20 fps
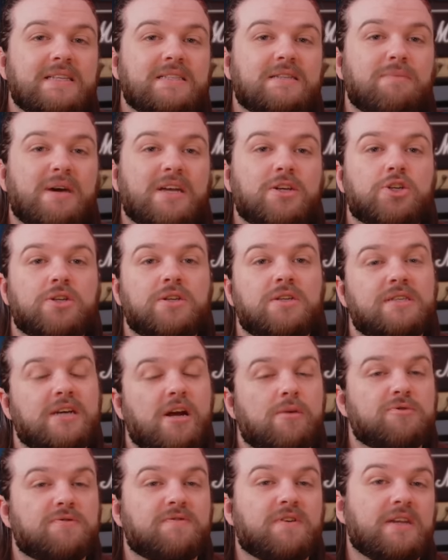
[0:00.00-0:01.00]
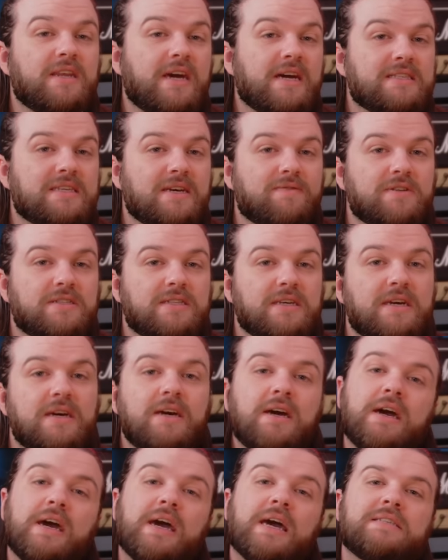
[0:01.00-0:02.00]
thing to mention in terms of connectivity
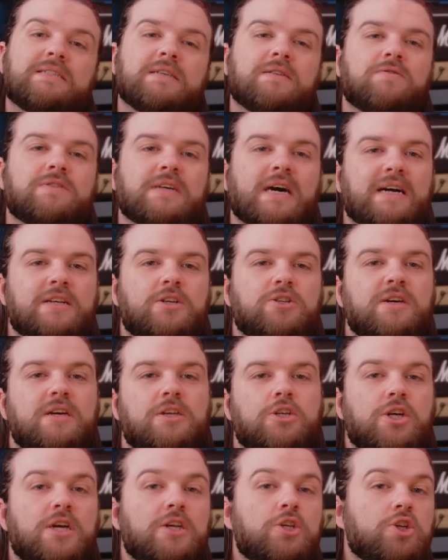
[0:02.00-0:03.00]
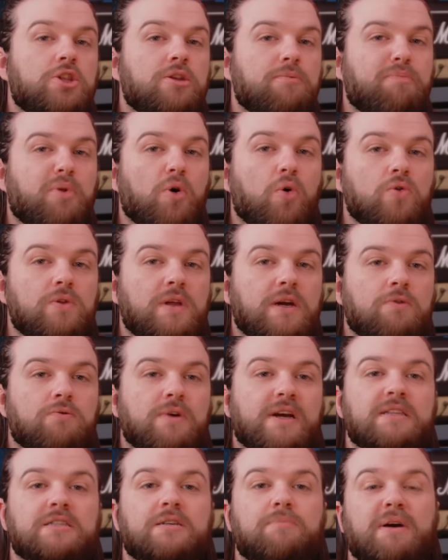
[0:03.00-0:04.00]
is that there's actually a change in the polling
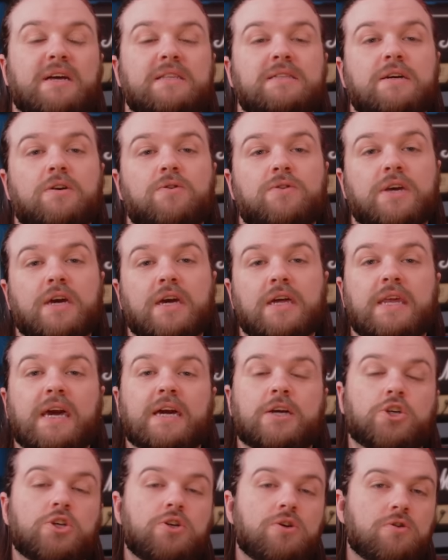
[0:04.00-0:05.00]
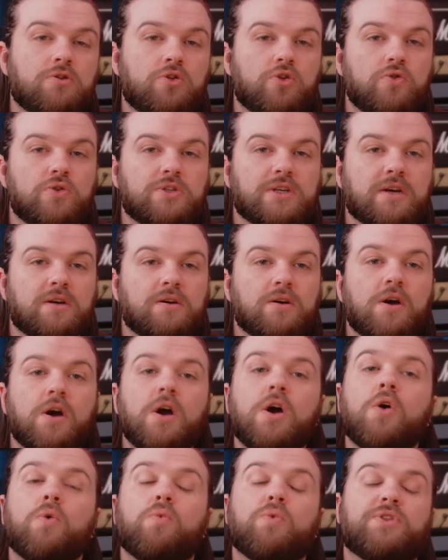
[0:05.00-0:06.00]
rate depending on the connection you're using,
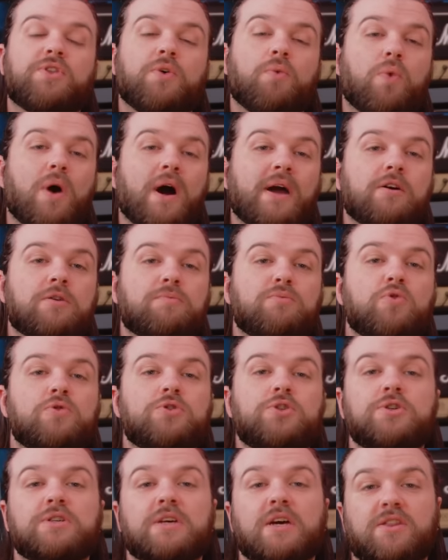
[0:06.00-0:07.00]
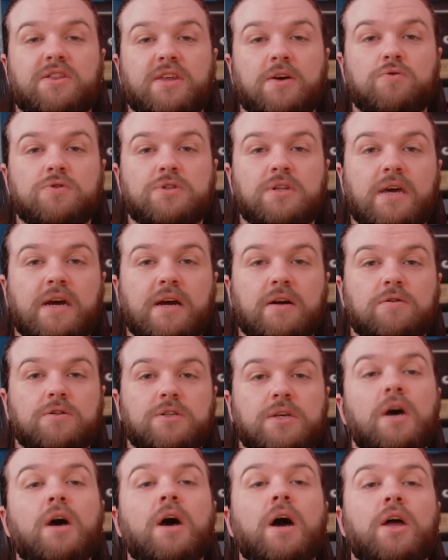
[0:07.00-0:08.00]
with the wired mode using
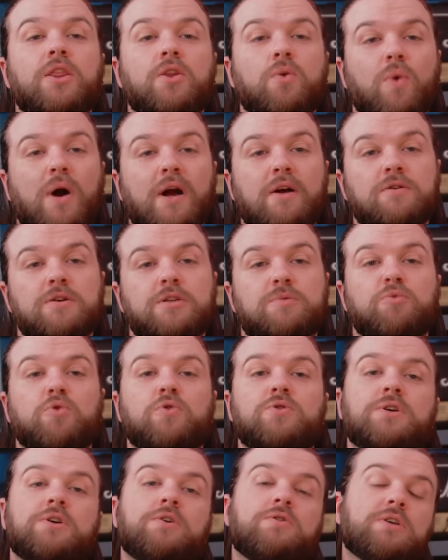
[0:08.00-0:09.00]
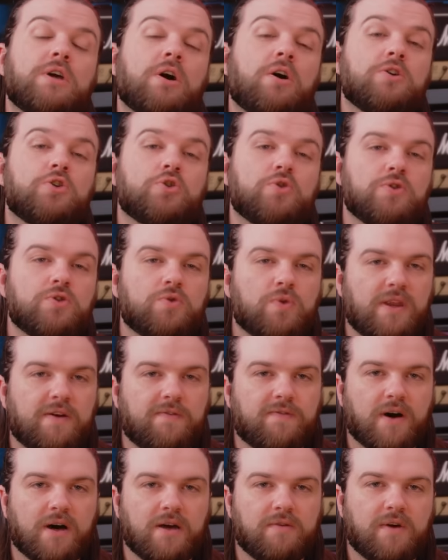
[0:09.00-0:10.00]
1000Hz and the wireless mode using
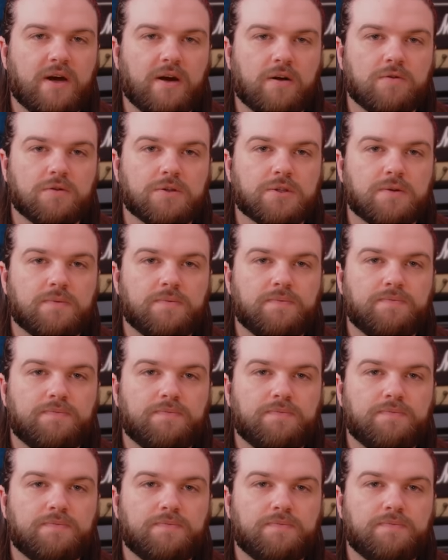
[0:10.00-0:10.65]
125Hz.